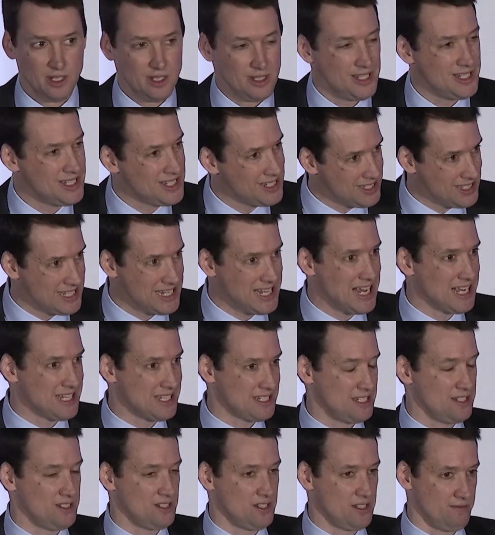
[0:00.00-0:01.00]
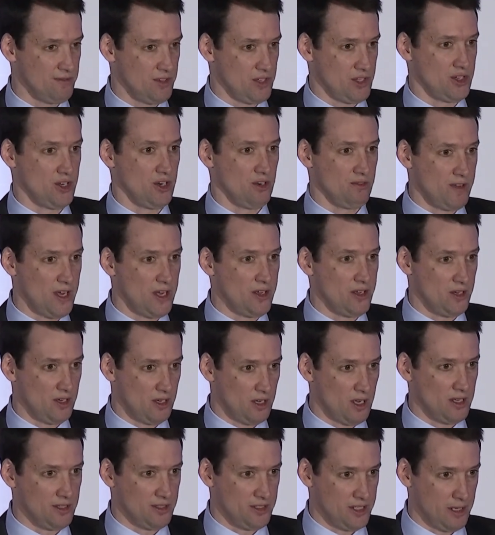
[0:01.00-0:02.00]
This is the essence of the shared value
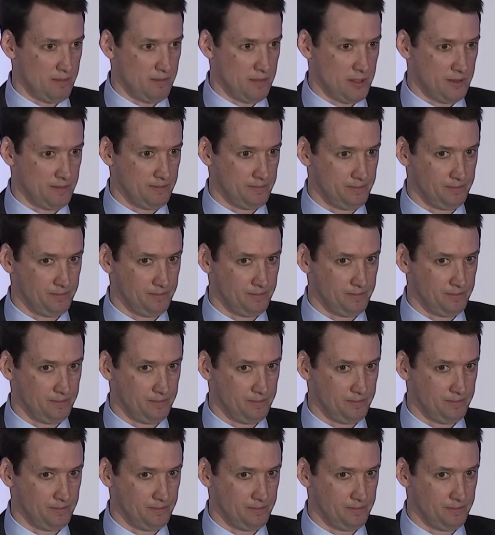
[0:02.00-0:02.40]
concept.